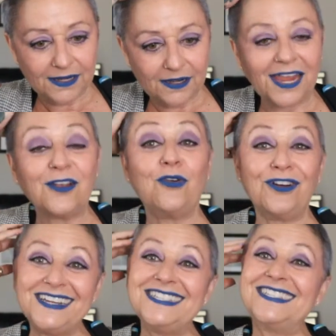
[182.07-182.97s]
Okay,
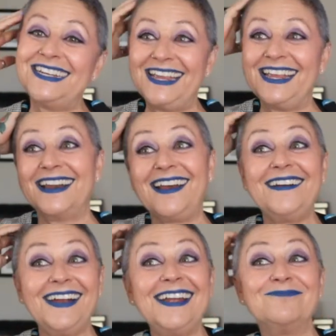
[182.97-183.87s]
Courtney's digging it. All
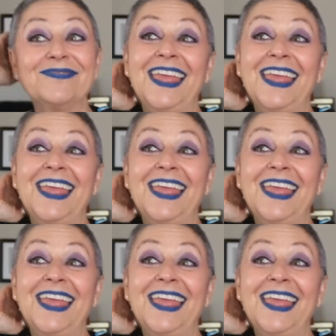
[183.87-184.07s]
right.